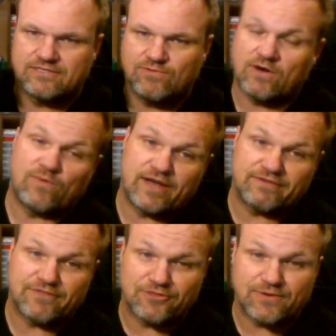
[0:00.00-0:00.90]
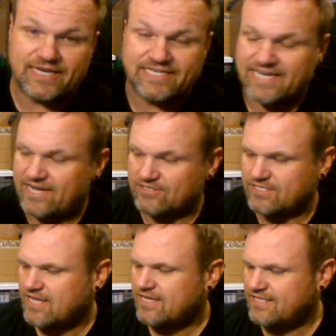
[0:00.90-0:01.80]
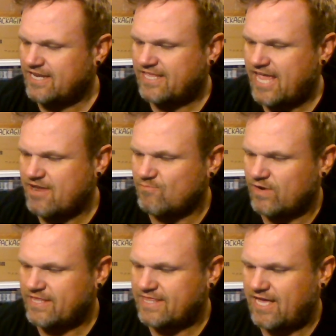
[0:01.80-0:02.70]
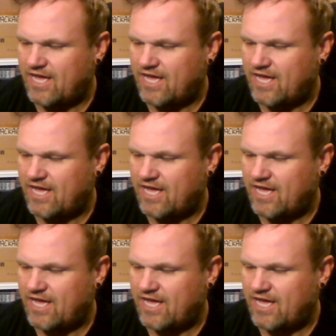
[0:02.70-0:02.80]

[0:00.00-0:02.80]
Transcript: well, one of the 3D tiles that came with